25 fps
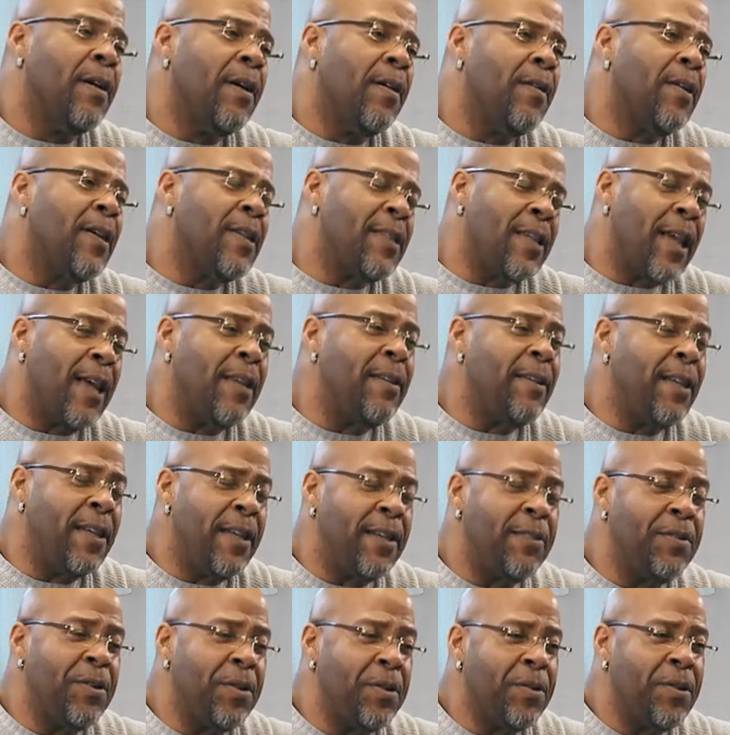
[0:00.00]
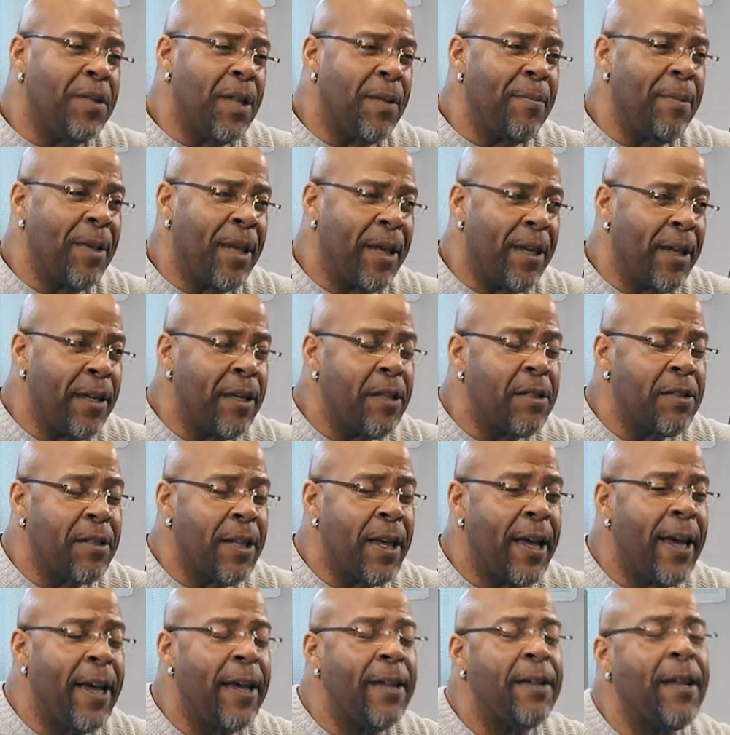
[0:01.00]
Yes, I did do some gigs,
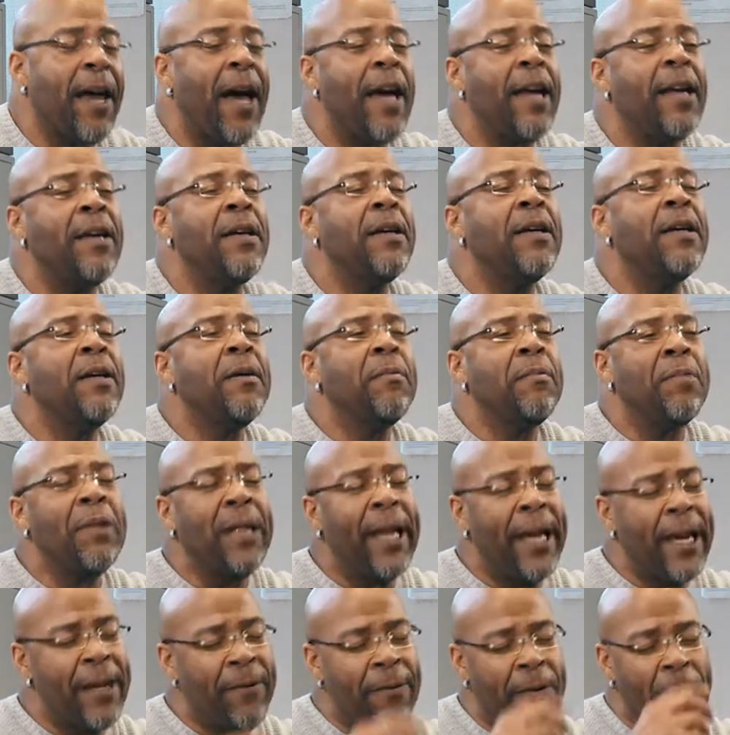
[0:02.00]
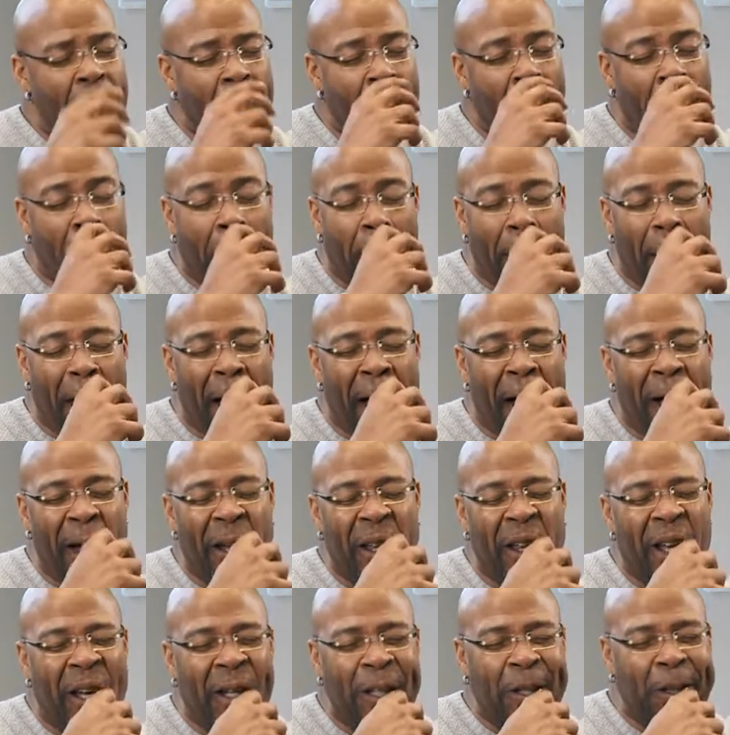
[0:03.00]
and I played for
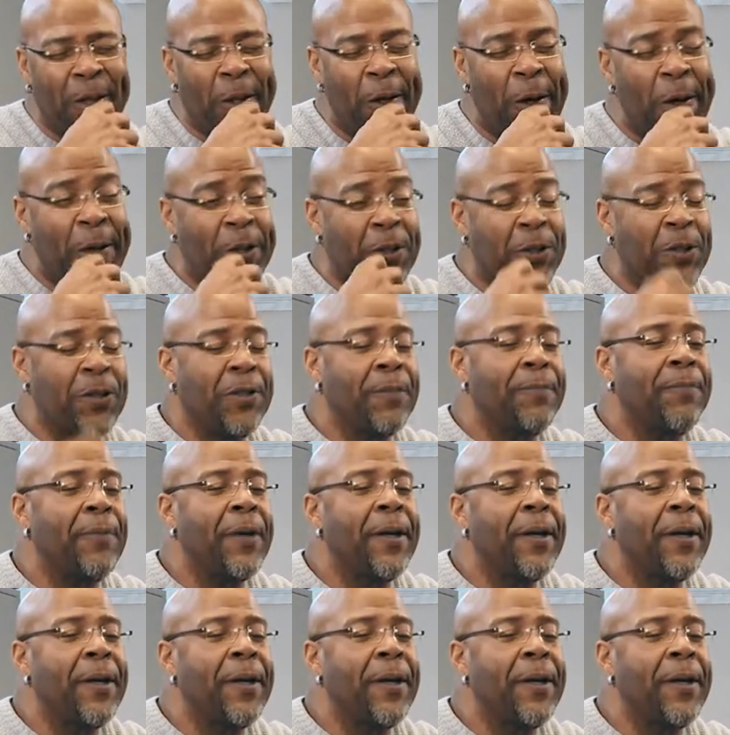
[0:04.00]
a church